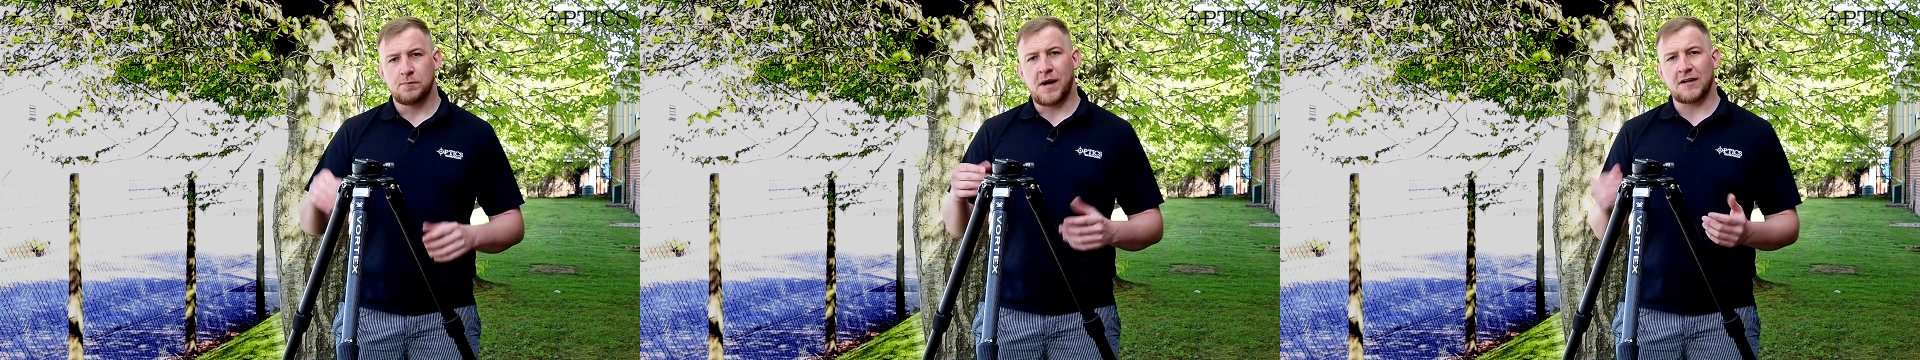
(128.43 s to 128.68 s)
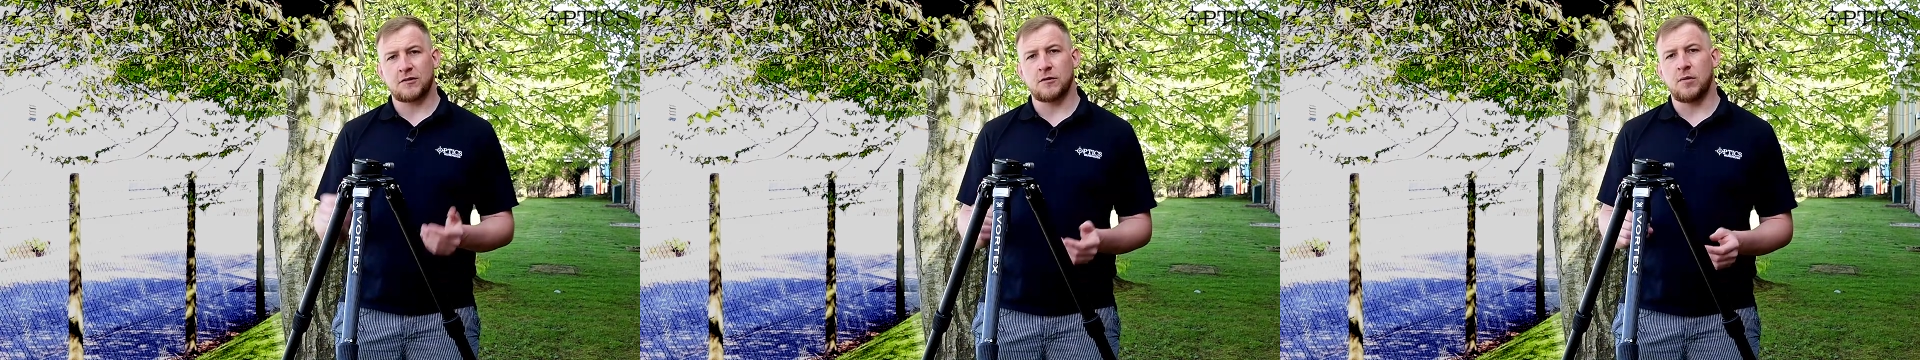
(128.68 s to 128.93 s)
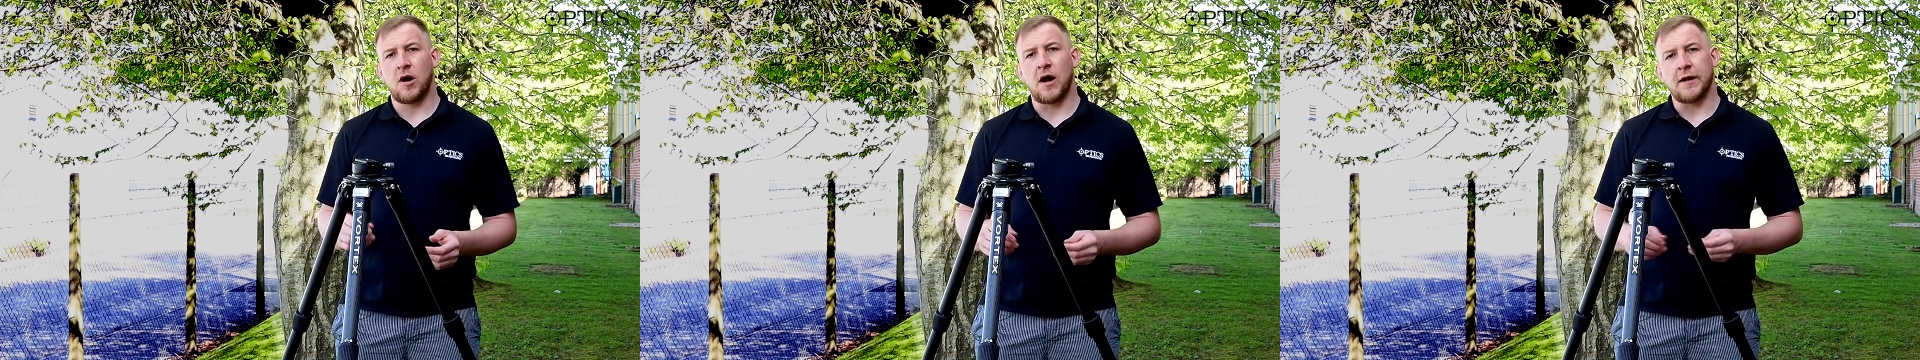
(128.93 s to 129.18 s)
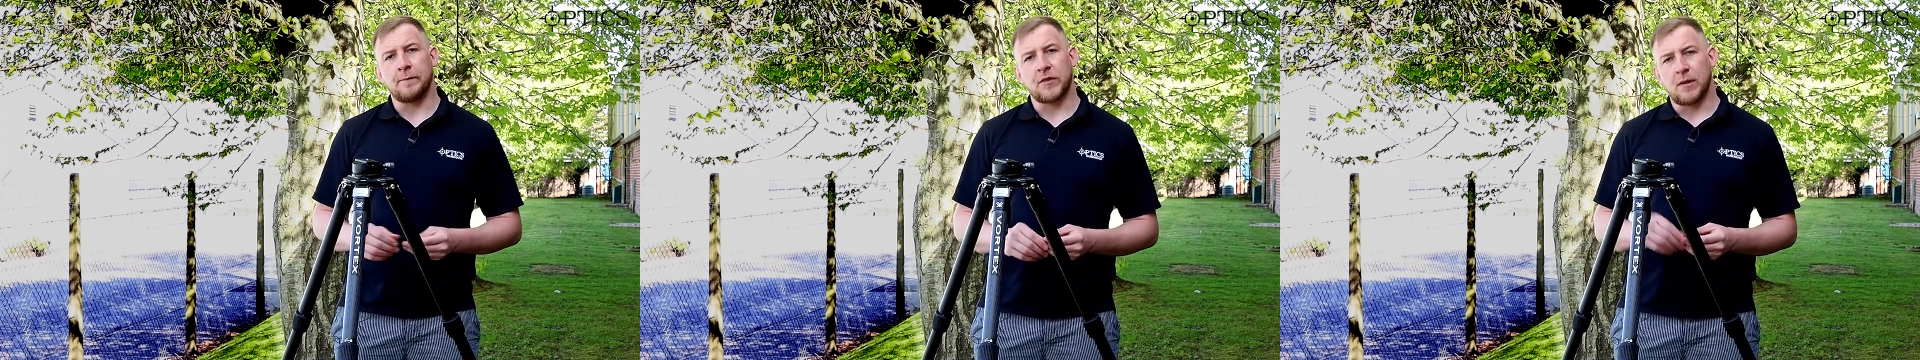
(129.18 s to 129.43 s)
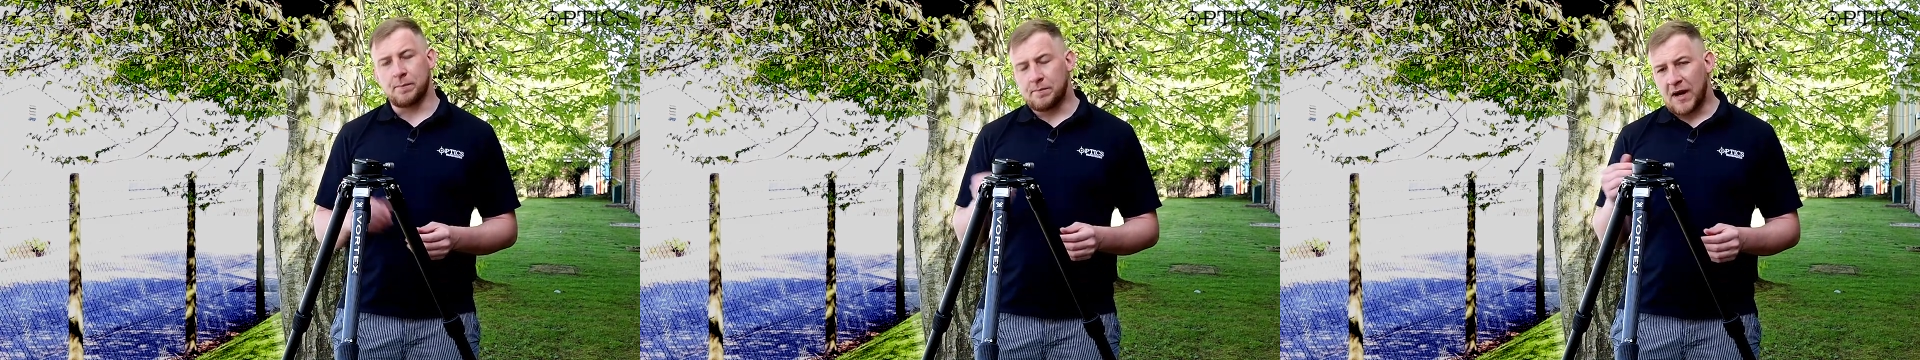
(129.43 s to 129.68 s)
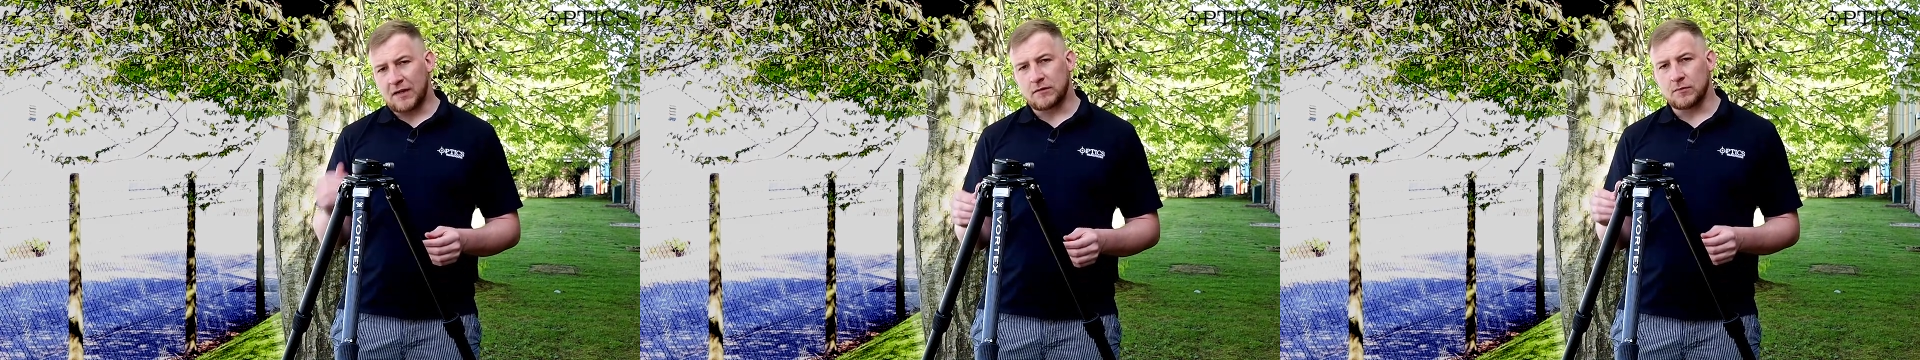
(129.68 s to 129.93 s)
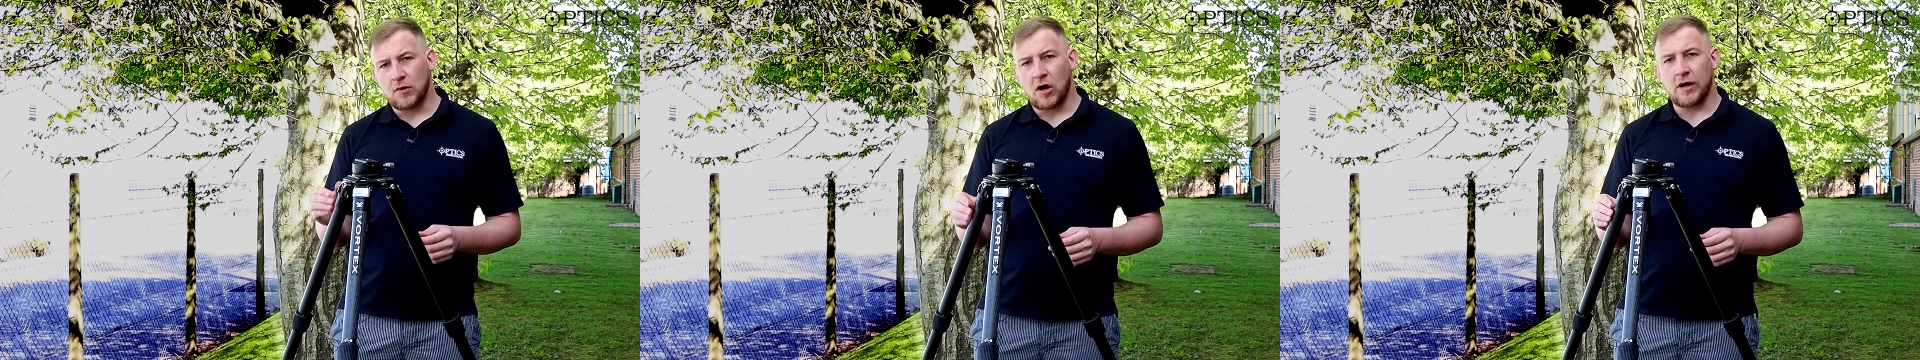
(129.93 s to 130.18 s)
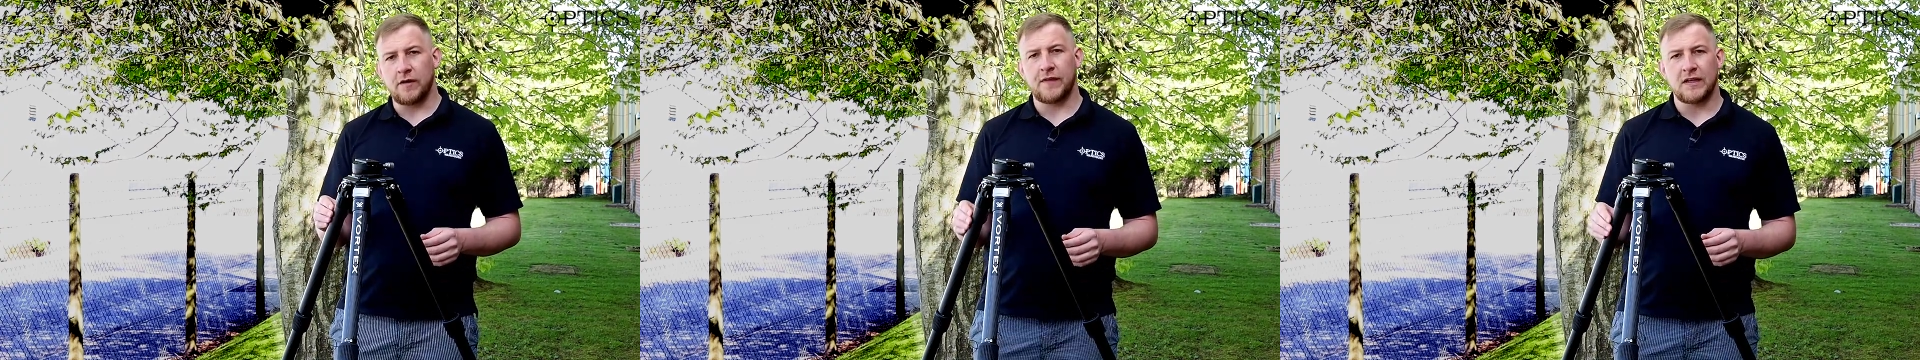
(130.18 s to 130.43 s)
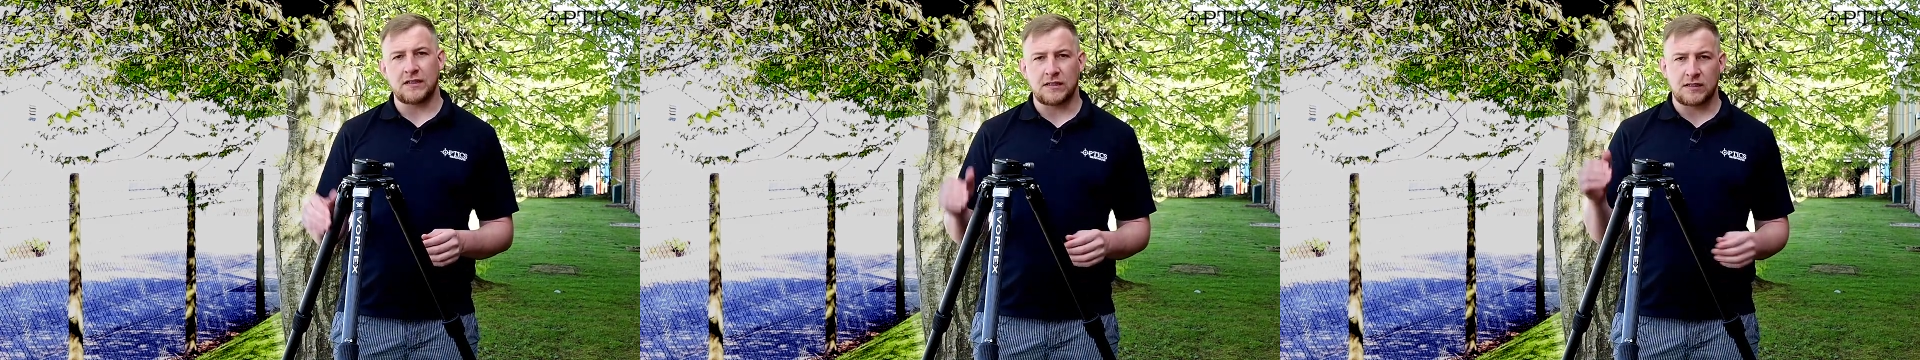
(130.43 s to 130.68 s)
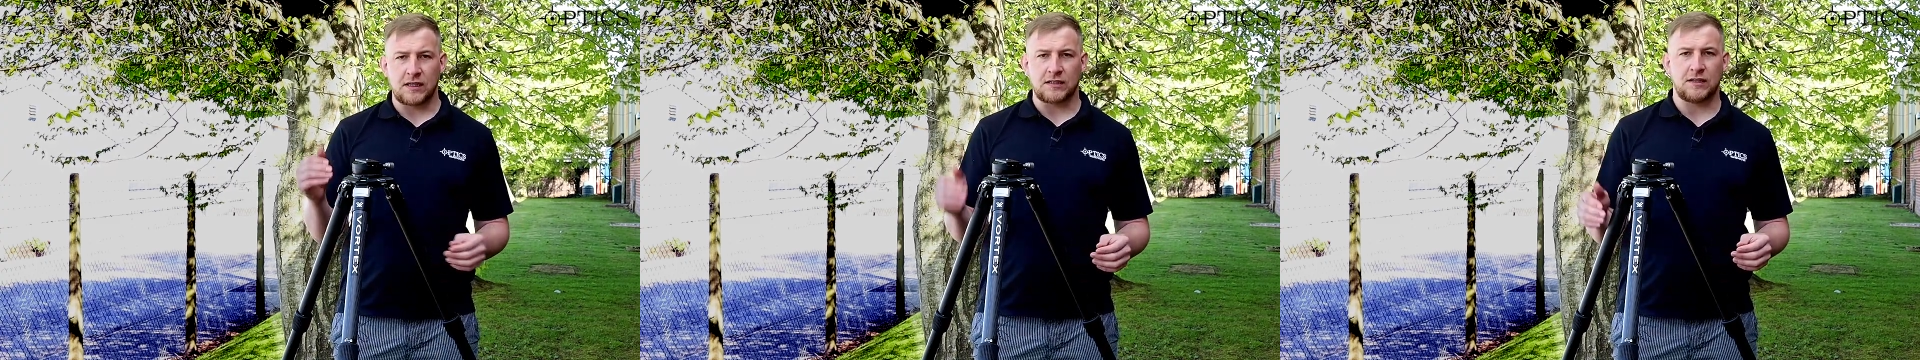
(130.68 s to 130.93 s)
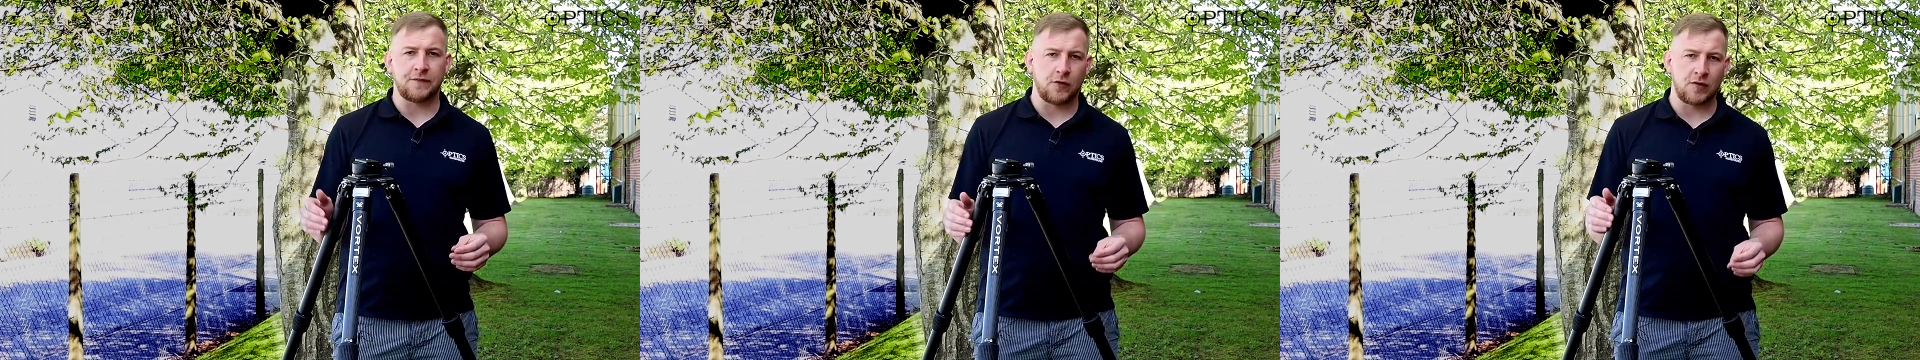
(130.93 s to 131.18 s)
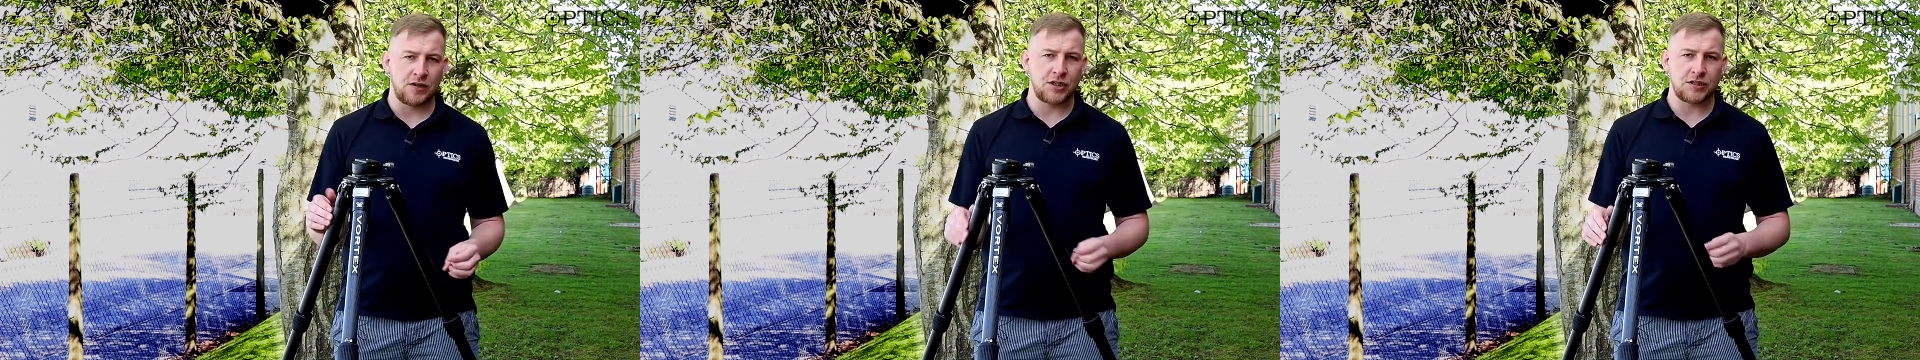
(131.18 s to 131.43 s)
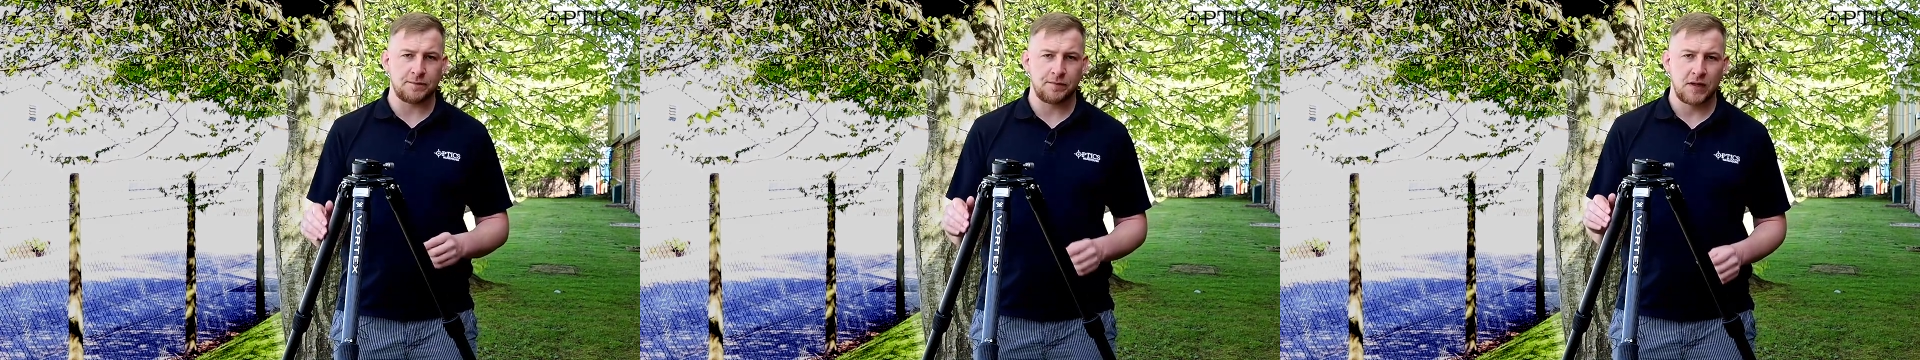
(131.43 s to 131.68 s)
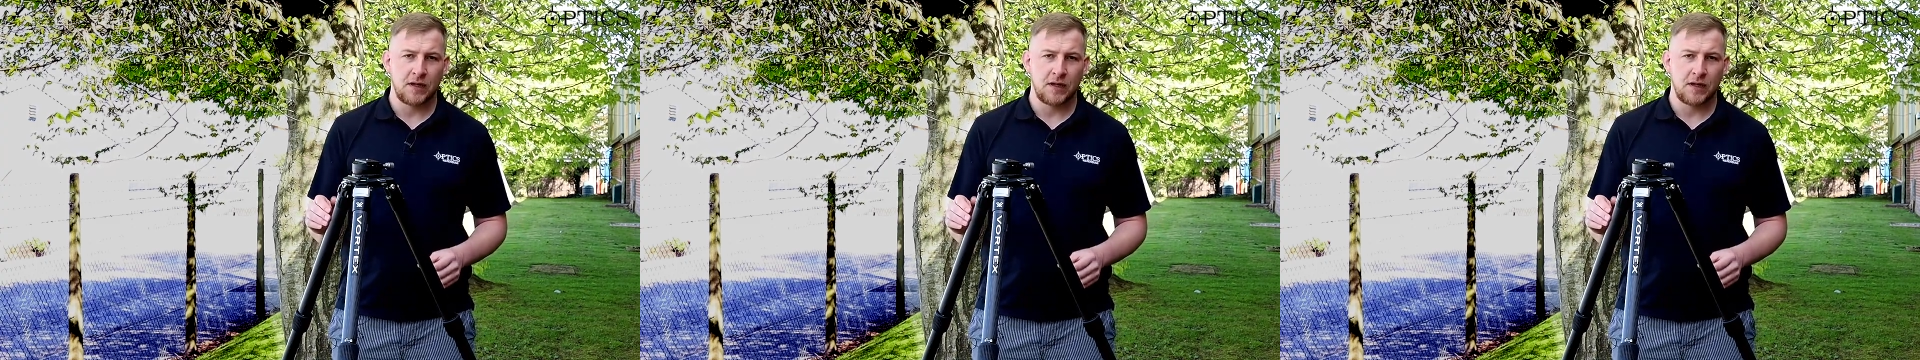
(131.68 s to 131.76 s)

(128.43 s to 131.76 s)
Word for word: Maximum height. The maximum height of this is 64 inches.